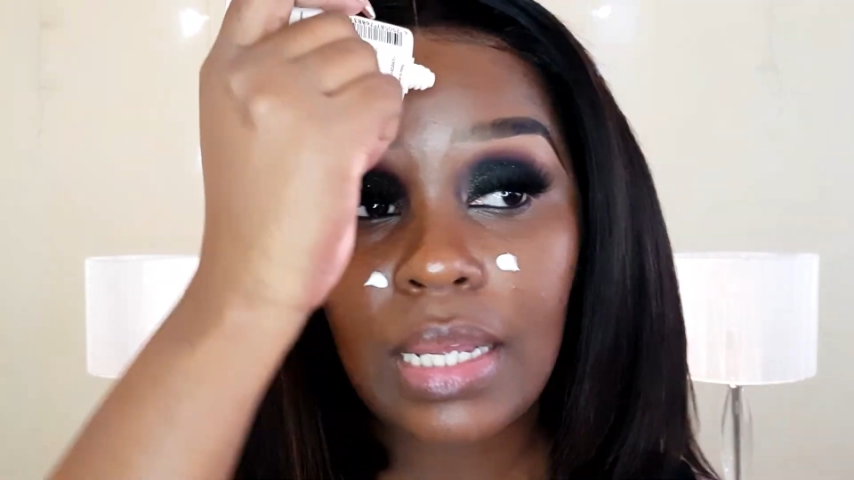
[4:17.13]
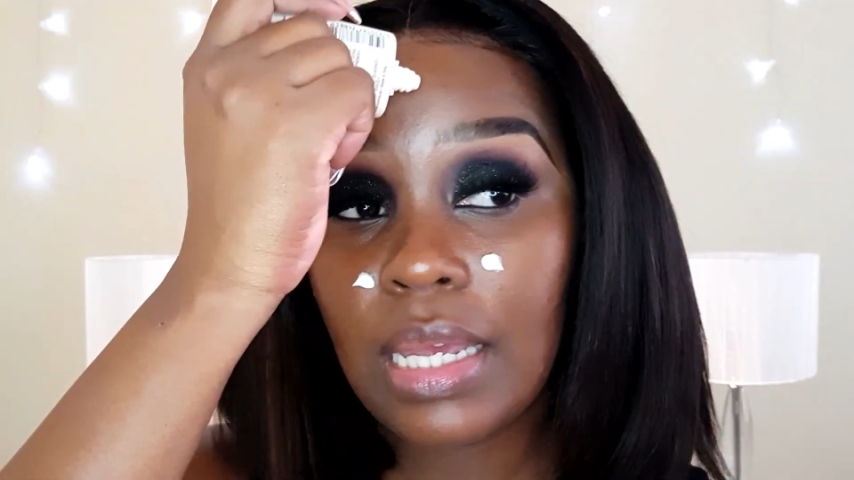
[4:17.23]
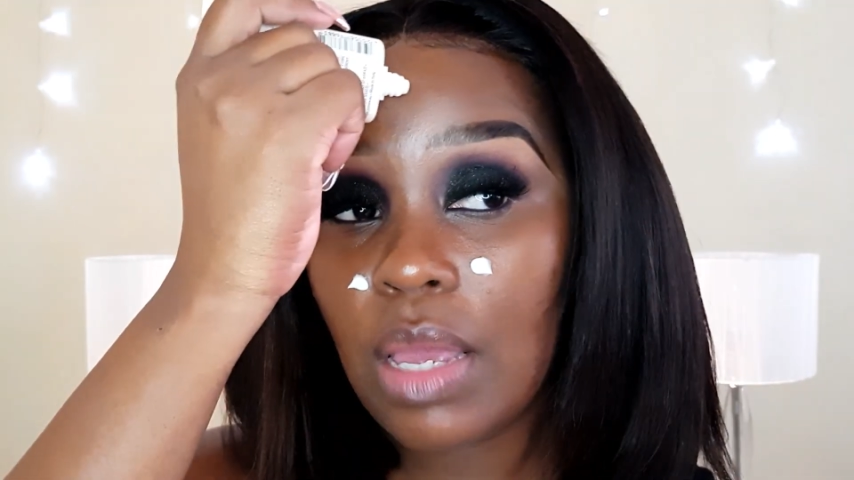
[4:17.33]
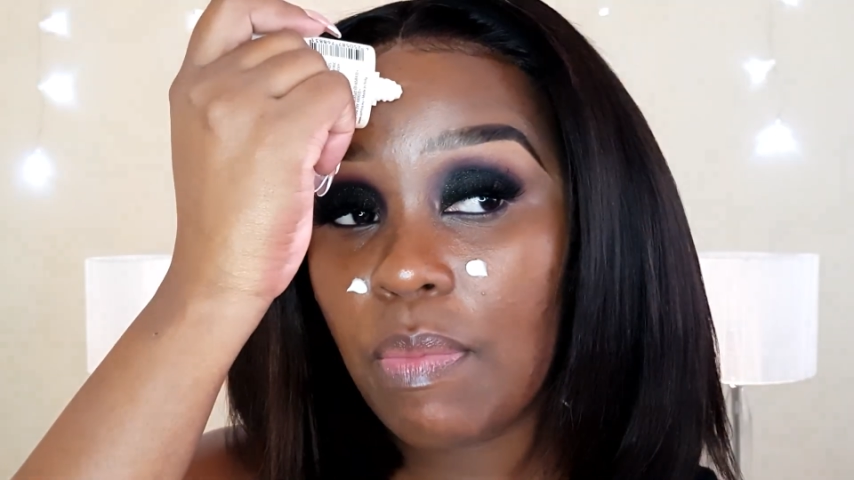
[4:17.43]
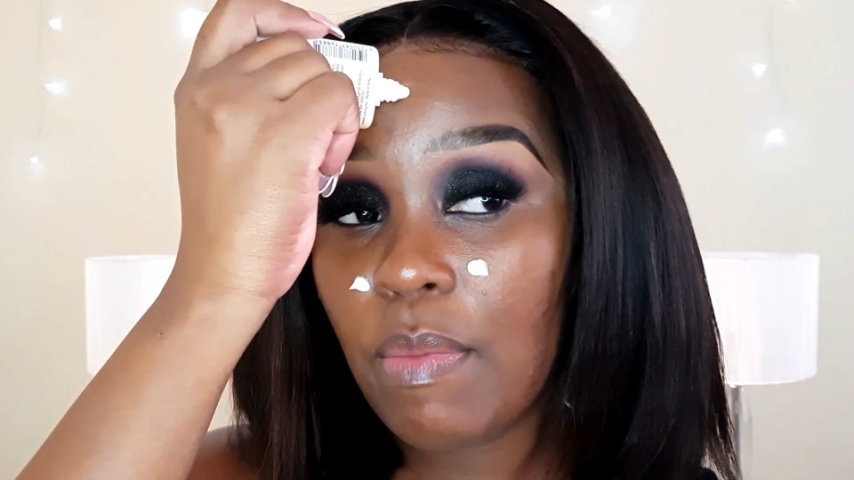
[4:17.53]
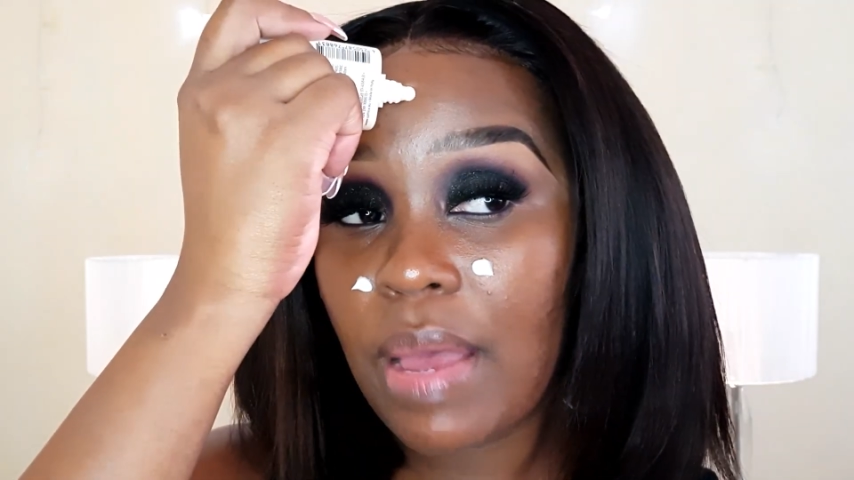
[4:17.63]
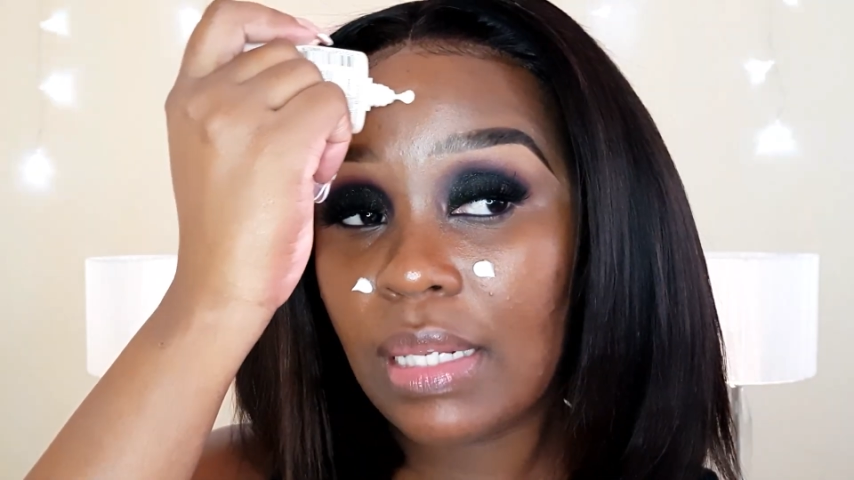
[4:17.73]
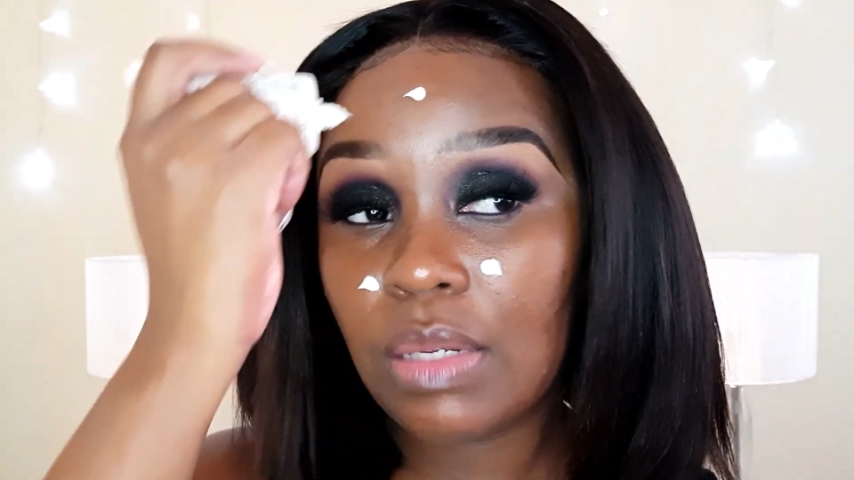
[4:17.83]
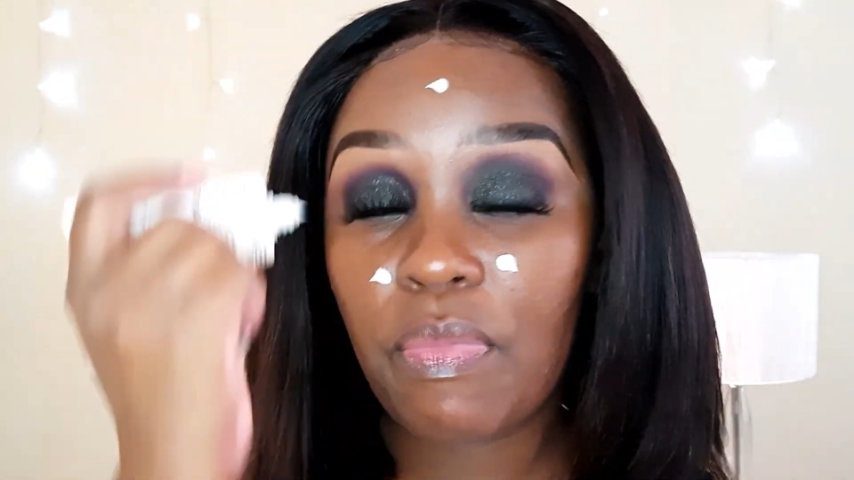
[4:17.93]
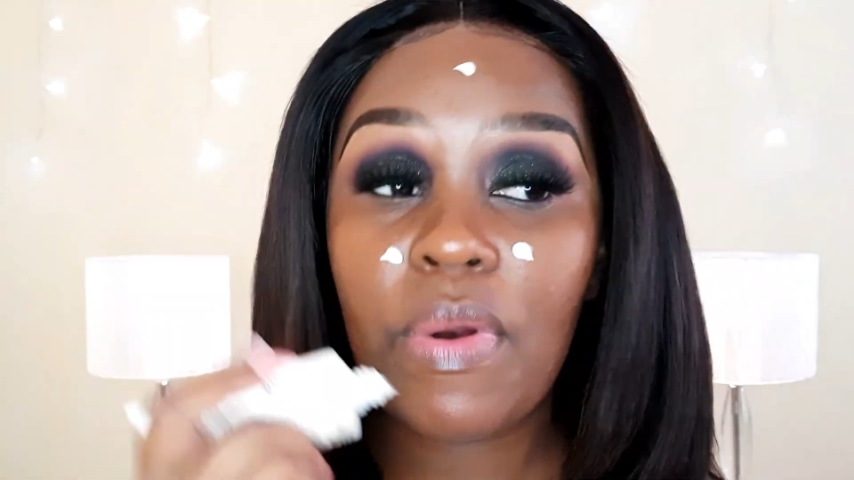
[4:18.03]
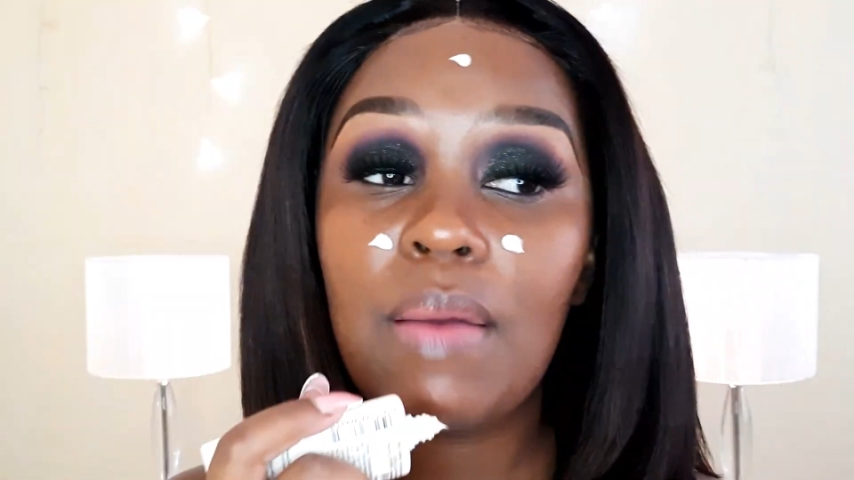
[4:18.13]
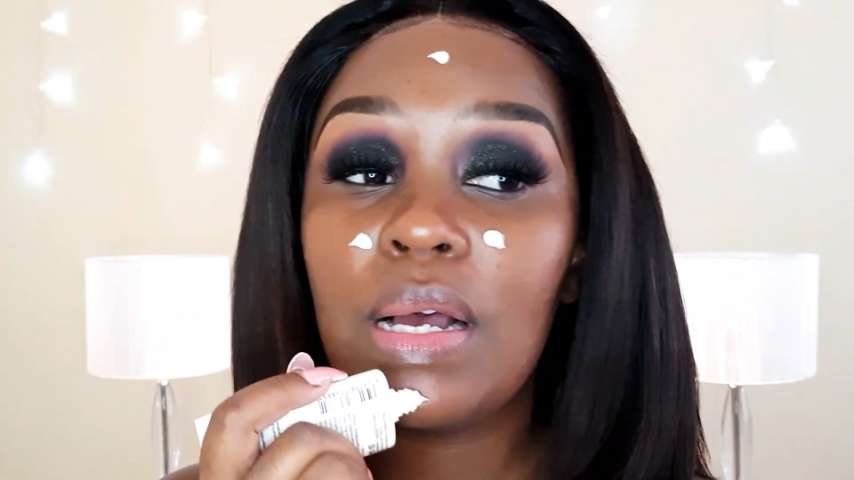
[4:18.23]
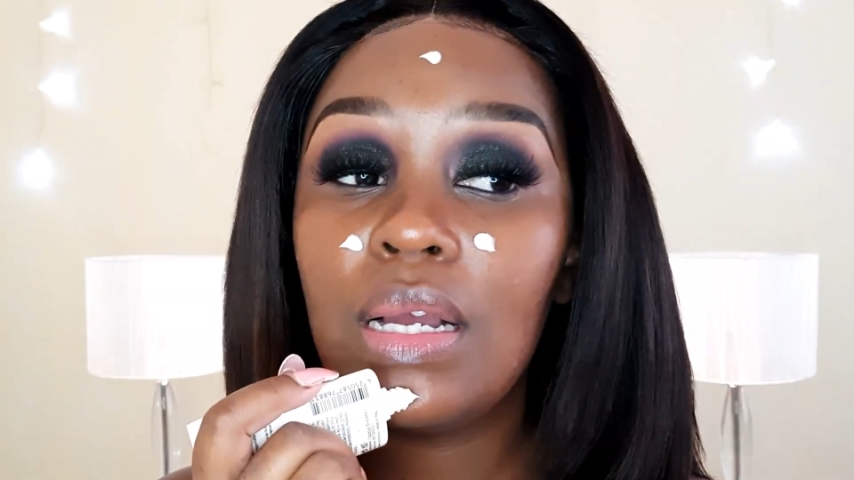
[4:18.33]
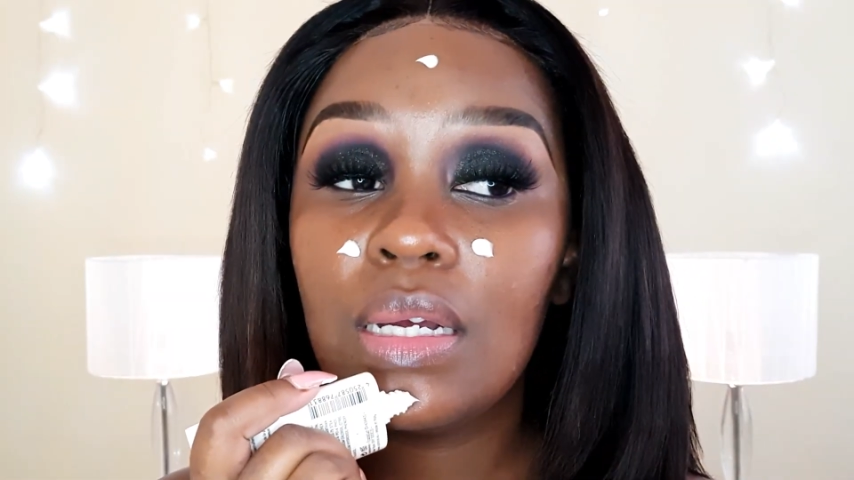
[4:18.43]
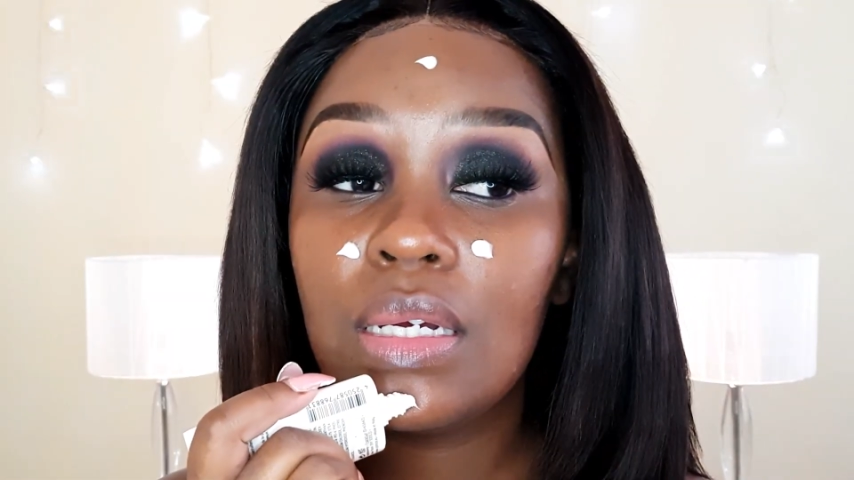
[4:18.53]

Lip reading: Keep Me Matte Primer.